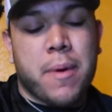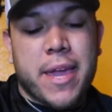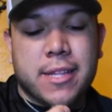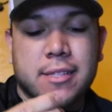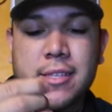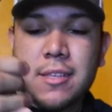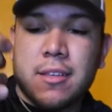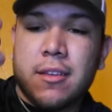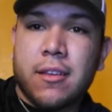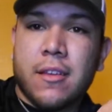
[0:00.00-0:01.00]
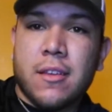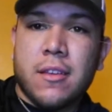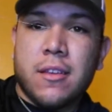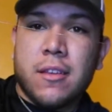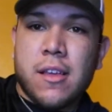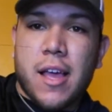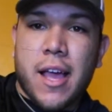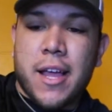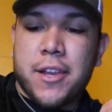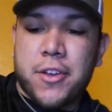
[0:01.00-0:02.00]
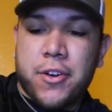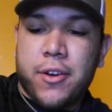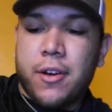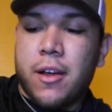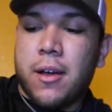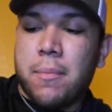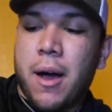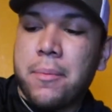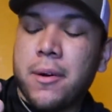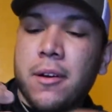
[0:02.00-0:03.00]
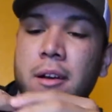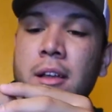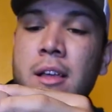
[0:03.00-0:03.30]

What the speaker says: bait and your bobber.